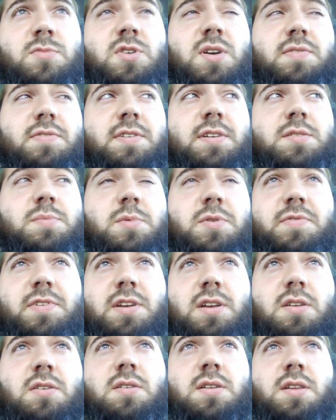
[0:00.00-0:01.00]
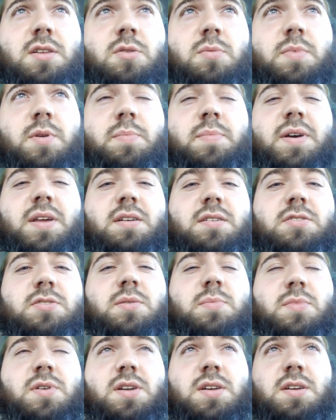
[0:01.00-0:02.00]
Traffic's moving along a little bit better,
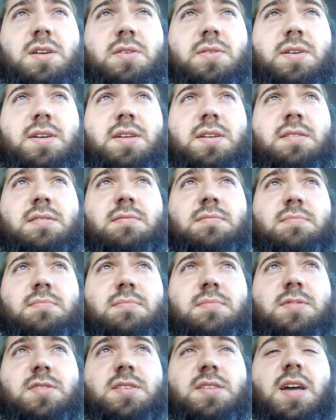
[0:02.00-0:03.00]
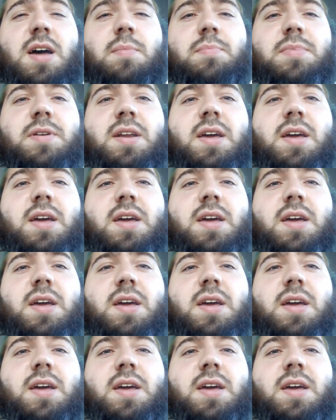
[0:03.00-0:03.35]
so I'm gonna go ahead and stop